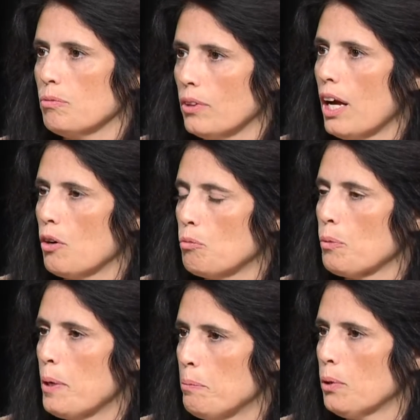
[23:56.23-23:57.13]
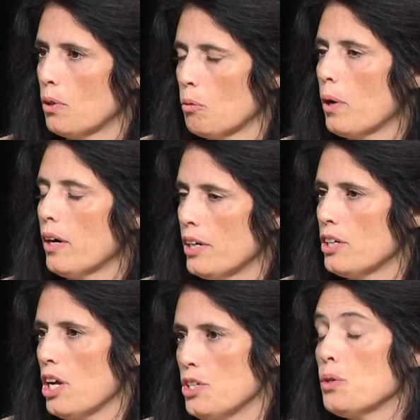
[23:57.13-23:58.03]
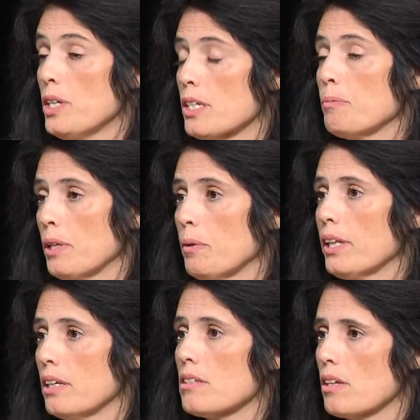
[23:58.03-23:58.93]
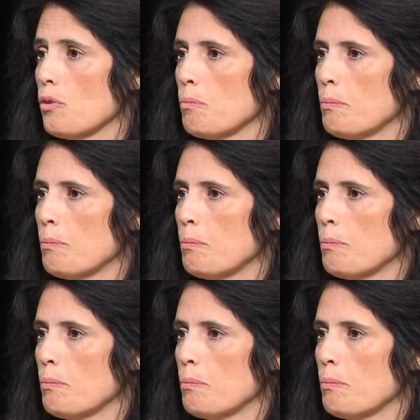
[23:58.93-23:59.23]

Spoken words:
a lot more people are aware and doing something with it. So